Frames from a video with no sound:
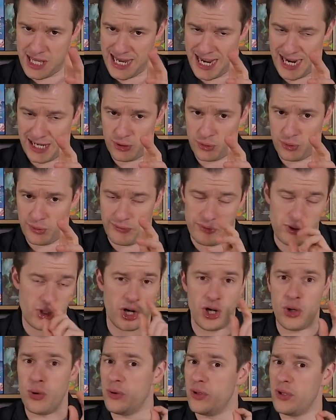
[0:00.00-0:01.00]
Not all of them.
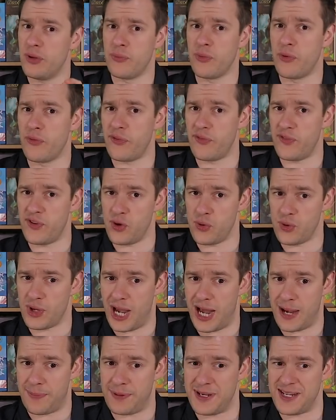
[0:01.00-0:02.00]
Not all of them are review
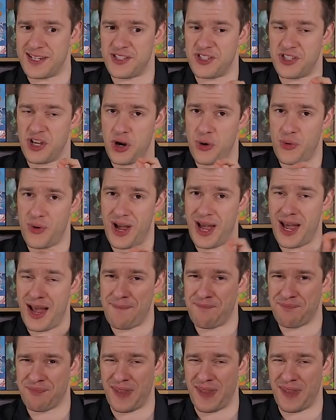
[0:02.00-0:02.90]
copies. So I